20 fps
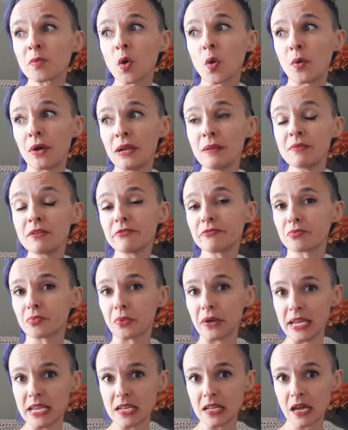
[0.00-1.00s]
quite a bit of
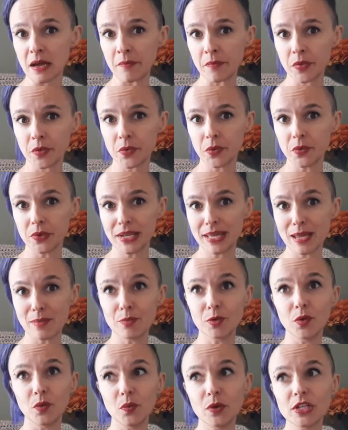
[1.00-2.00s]
rain come through in
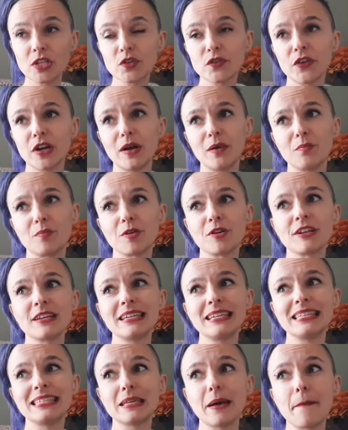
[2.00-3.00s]
April, which for Alberta
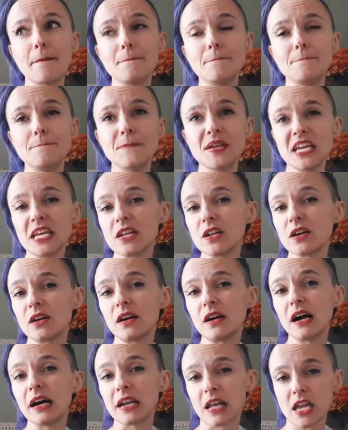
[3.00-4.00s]
is a bit
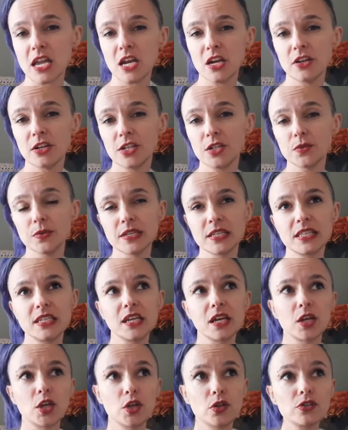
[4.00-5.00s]

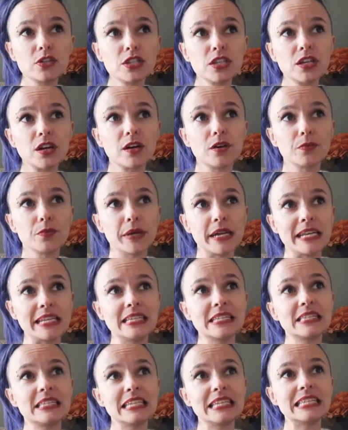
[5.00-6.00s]
uncharacteristic. Usually our rainy
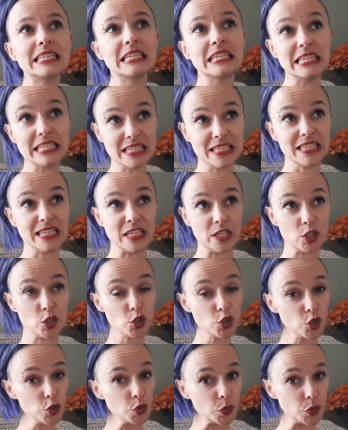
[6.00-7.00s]
season is in
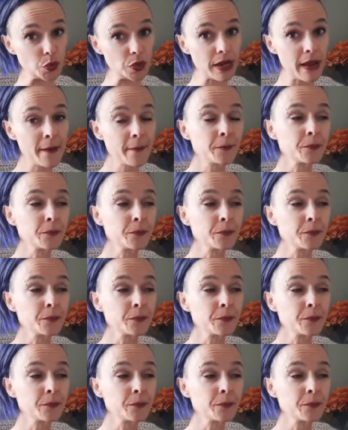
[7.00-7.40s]
June.